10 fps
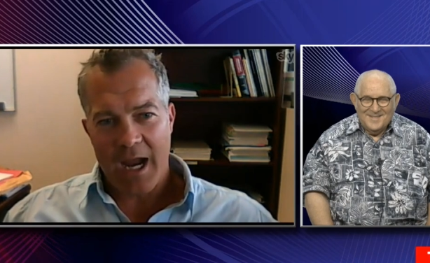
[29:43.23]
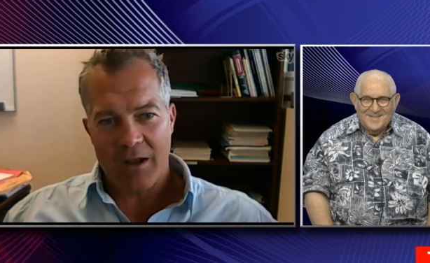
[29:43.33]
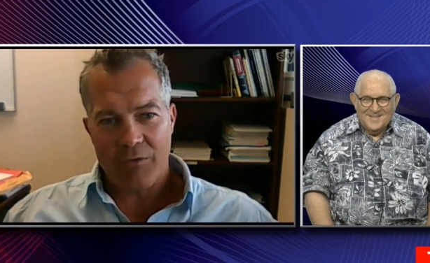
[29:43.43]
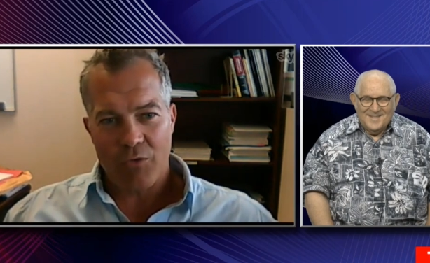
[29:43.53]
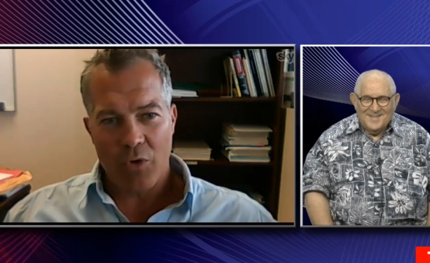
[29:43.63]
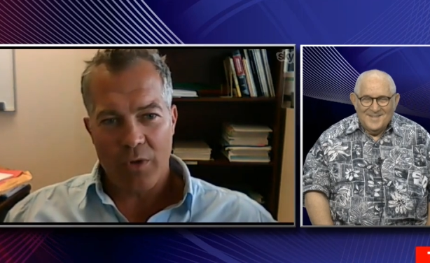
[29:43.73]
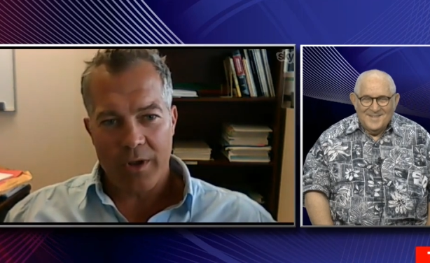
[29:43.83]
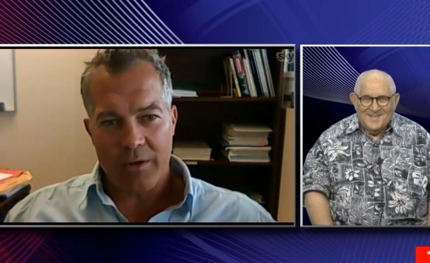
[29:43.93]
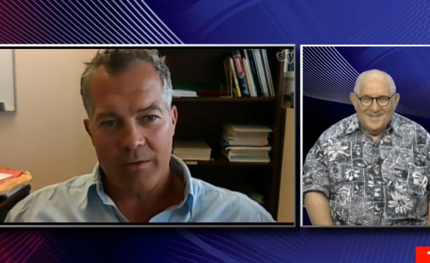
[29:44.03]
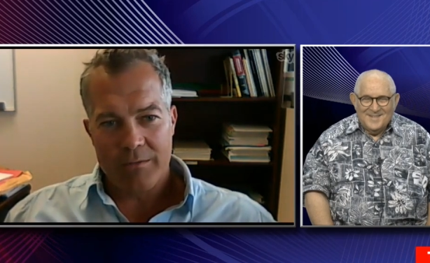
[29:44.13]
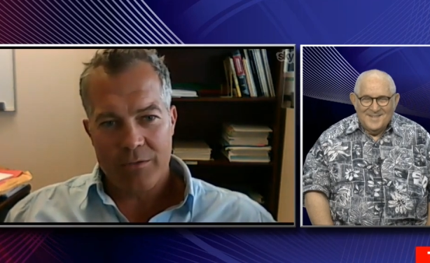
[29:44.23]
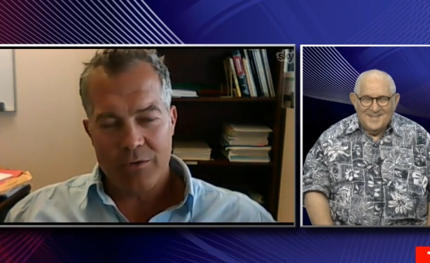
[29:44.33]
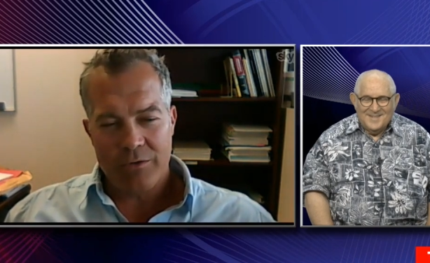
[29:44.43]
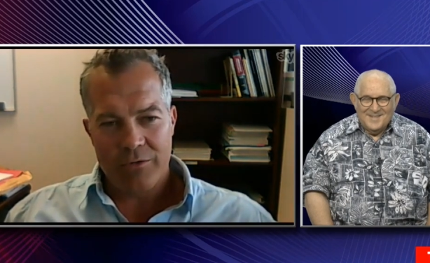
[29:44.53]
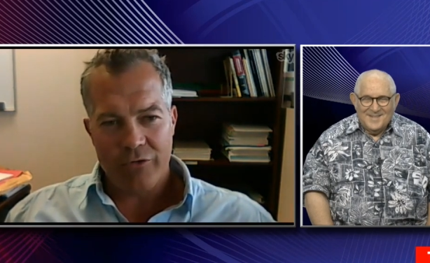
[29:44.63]
Speaker 1: role in
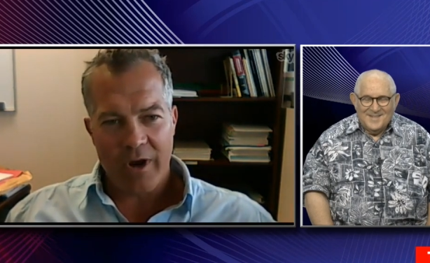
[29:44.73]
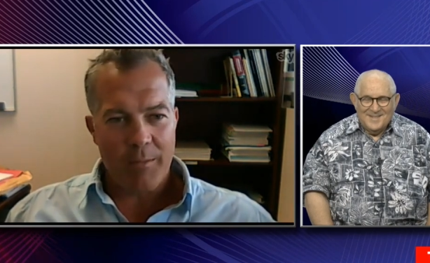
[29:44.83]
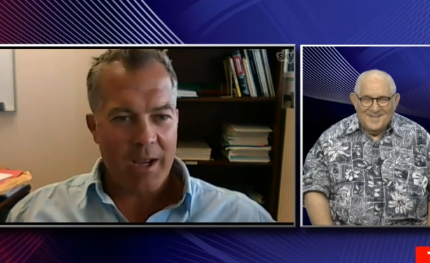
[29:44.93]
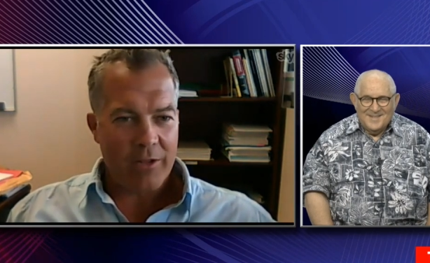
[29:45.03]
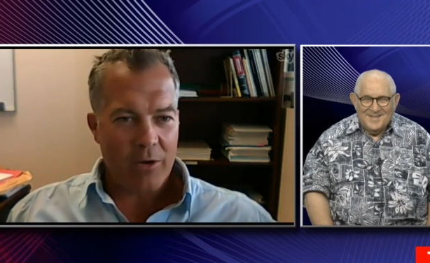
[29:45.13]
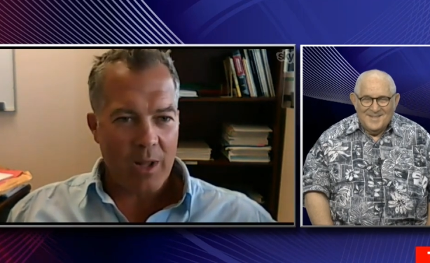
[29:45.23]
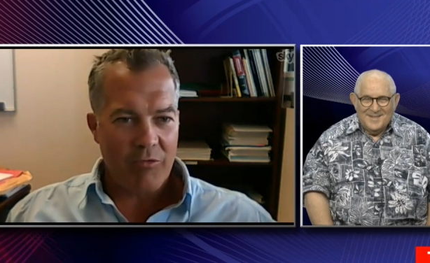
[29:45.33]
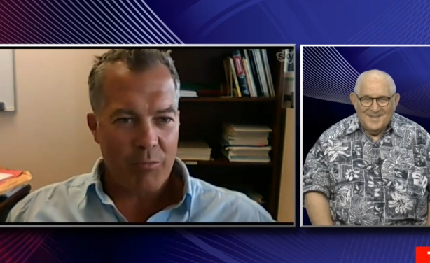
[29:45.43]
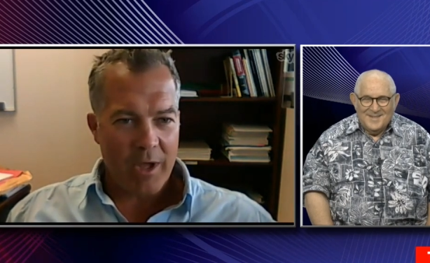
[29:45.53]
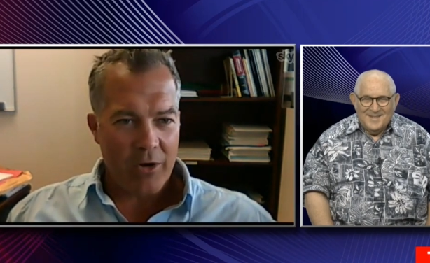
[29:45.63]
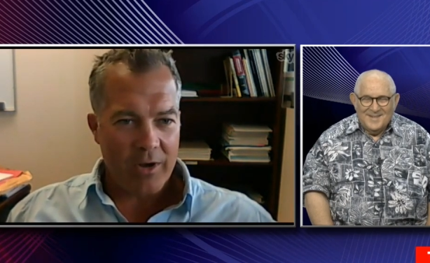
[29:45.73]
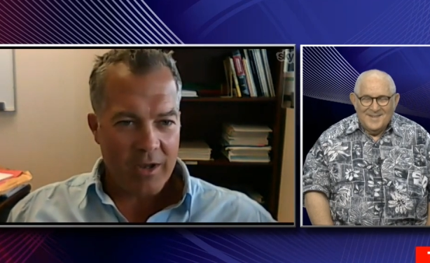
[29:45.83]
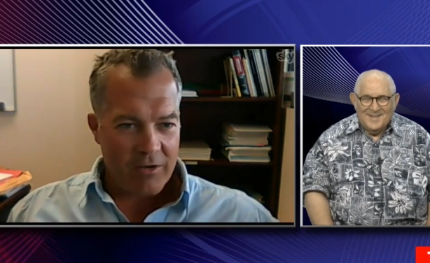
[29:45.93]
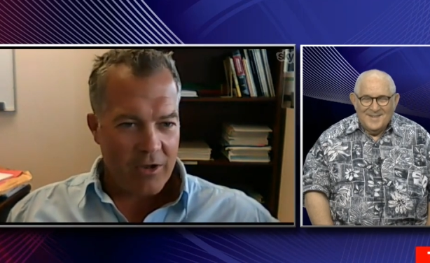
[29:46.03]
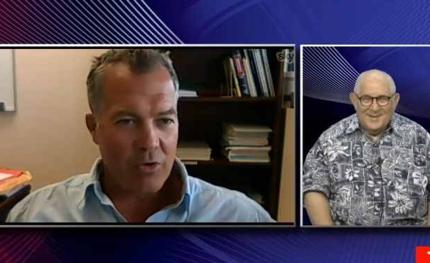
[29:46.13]
trying to make their lives better and
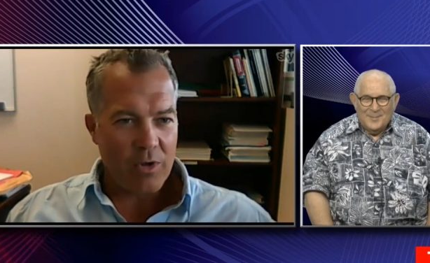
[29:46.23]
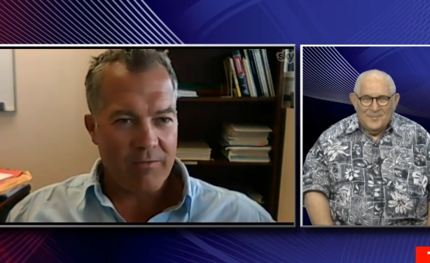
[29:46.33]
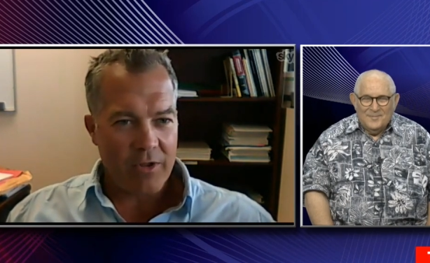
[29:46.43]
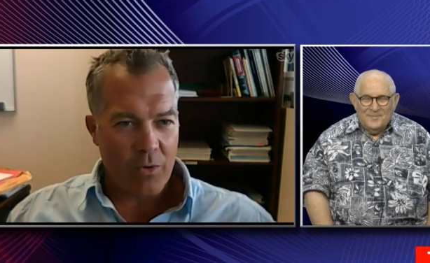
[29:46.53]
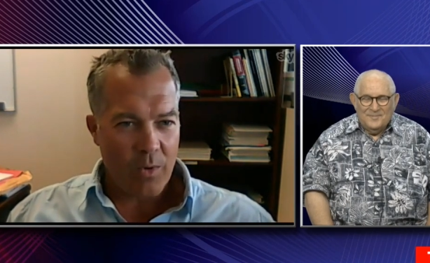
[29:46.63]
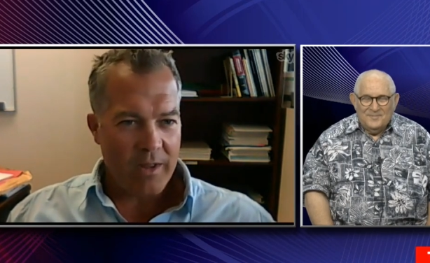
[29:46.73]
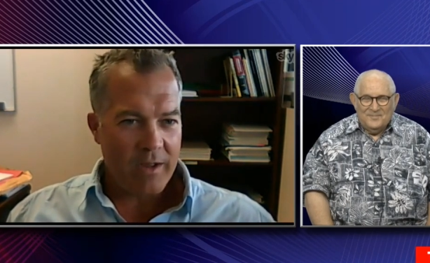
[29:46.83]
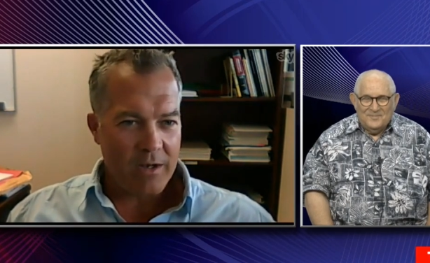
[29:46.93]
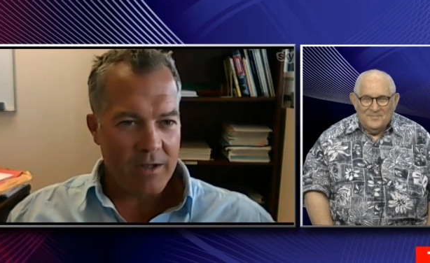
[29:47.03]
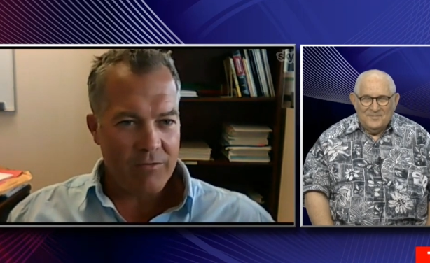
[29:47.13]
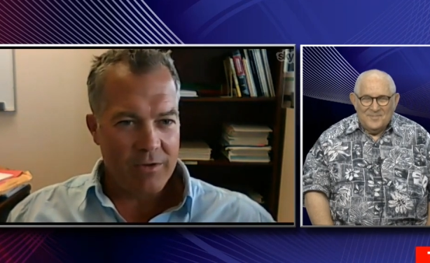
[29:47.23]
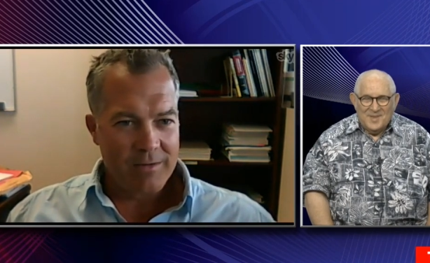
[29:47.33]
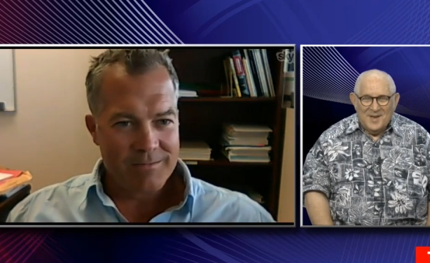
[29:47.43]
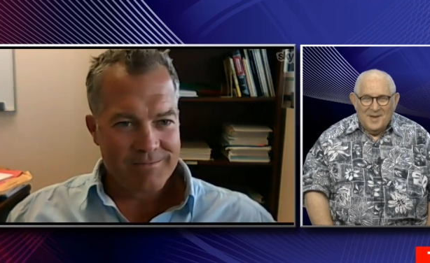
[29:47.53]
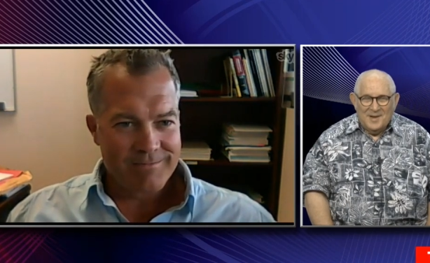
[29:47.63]
continue living the way they had lived.
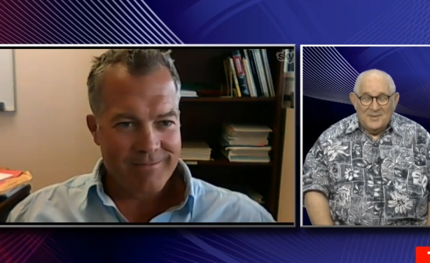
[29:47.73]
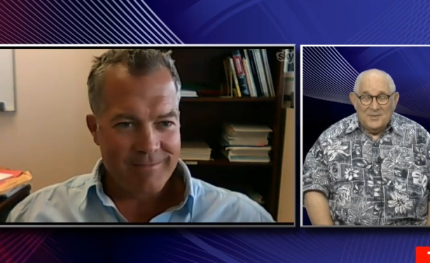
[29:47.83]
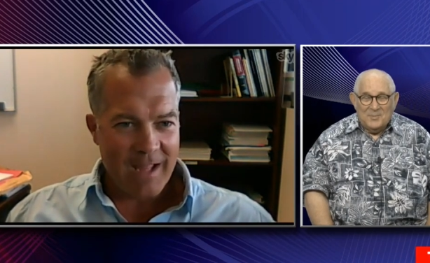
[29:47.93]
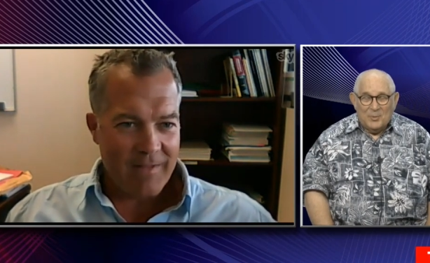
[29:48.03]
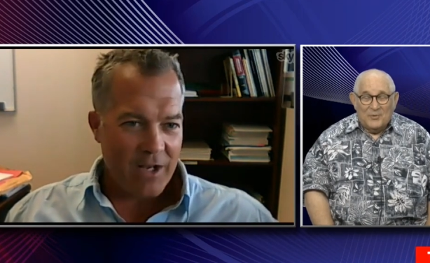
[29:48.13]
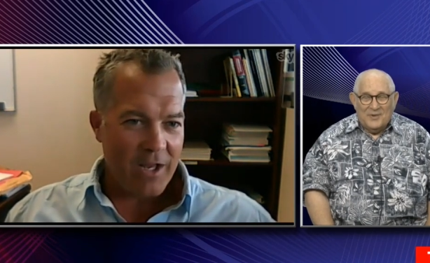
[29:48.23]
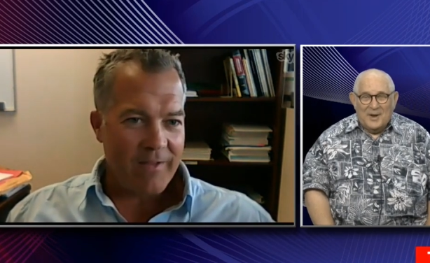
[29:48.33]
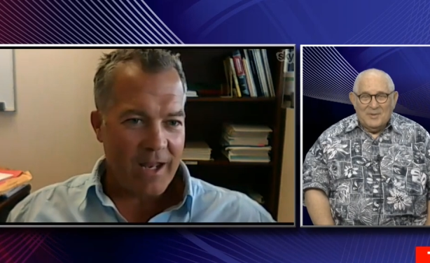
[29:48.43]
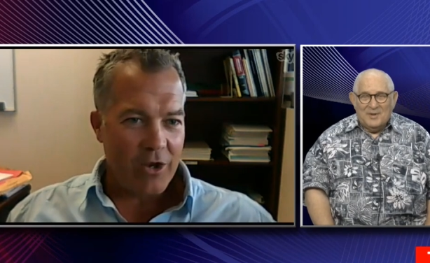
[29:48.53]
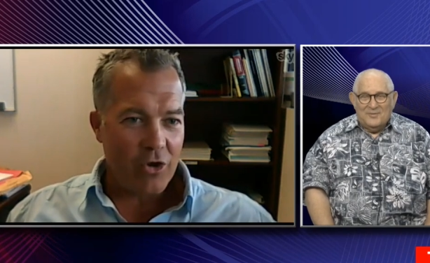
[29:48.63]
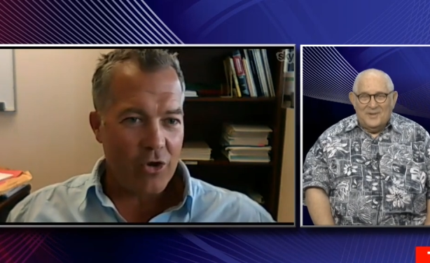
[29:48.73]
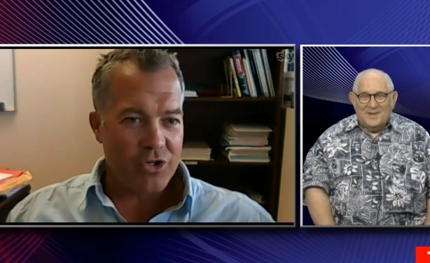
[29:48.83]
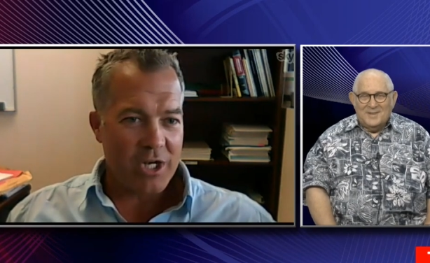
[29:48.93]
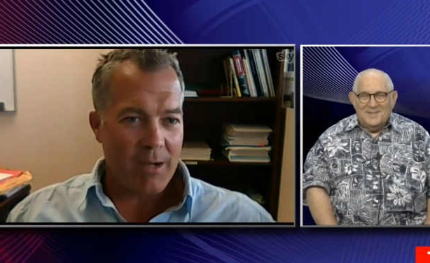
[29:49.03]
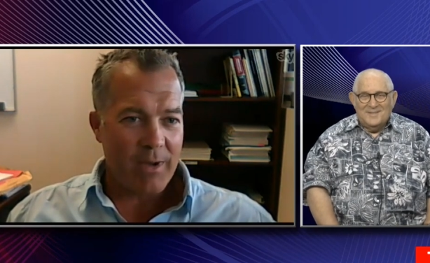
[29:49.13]
Speaker 2: Yeah, and, and this was profoundly. They did a good affected.
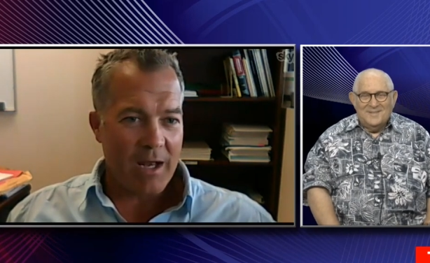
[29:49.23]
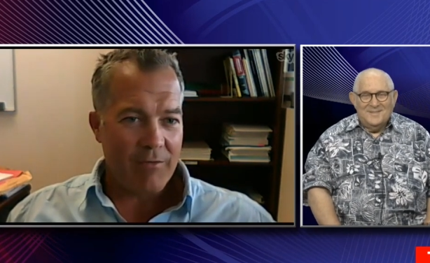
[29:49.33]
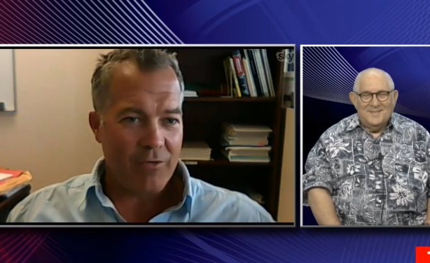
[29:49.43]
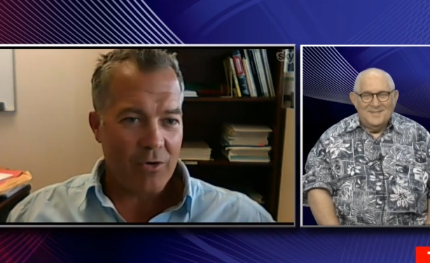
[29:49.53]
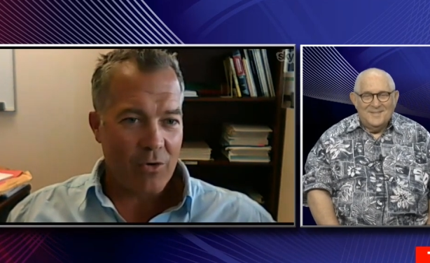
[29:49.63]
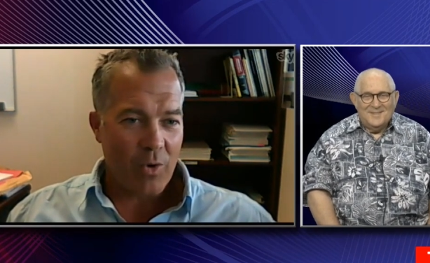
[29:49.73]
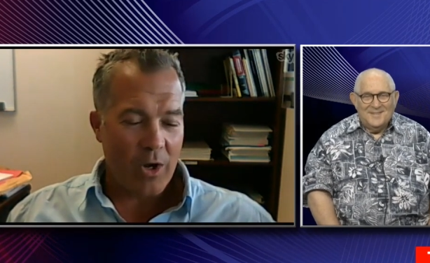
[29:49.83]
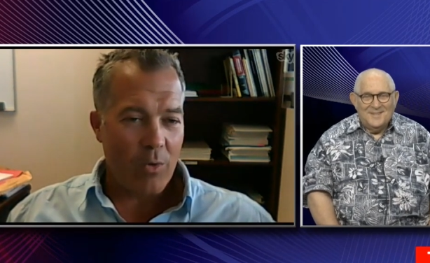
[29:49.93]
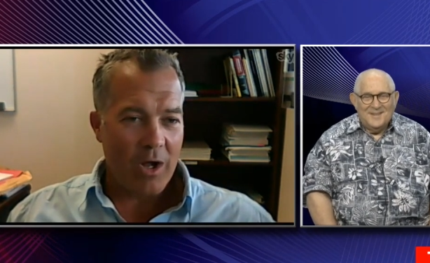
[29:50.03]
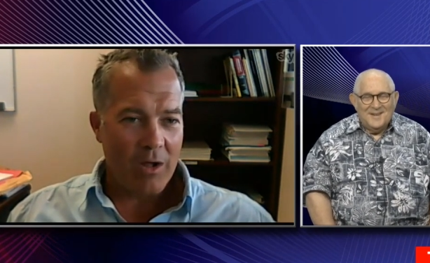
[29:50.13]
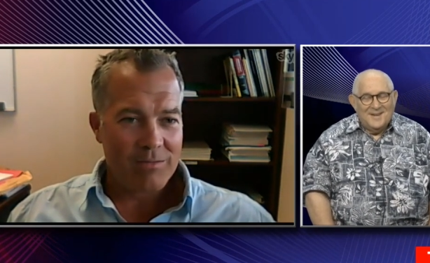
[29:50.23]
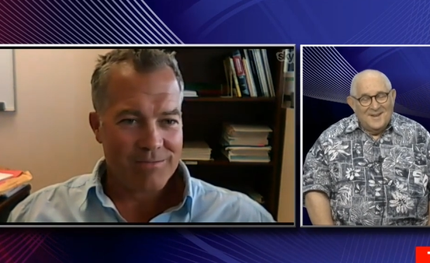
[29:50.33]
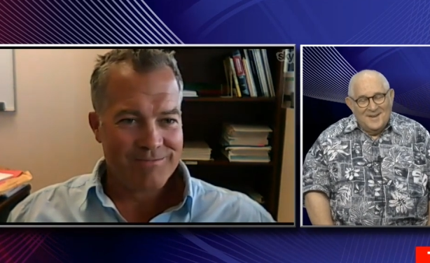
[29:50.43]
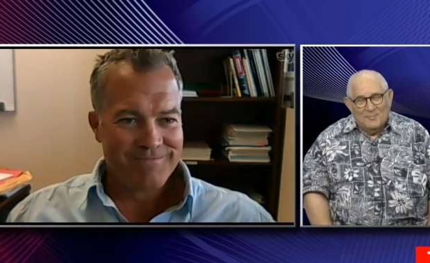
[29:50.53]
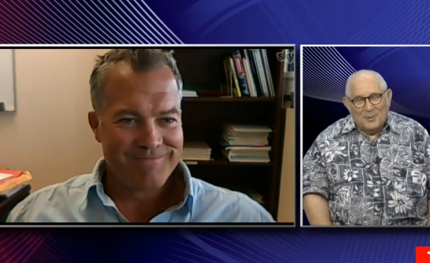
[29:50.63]
job at
Speaker 1: it for quite a while.
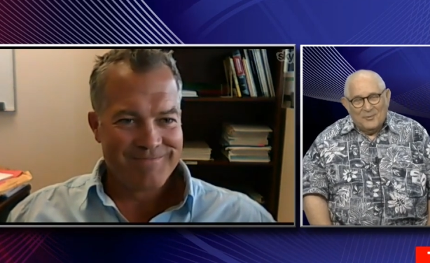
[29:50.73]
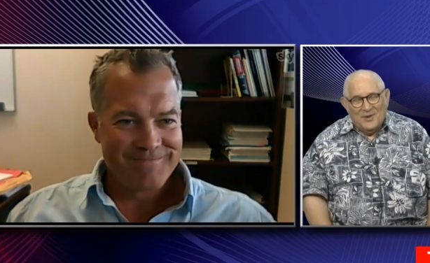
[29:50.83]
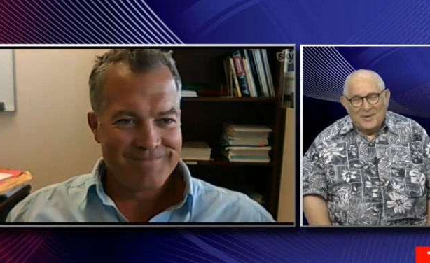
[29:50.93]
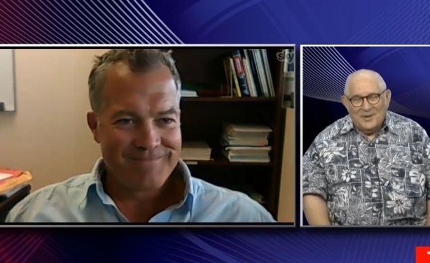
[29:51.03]
Speaker 2: Profoundly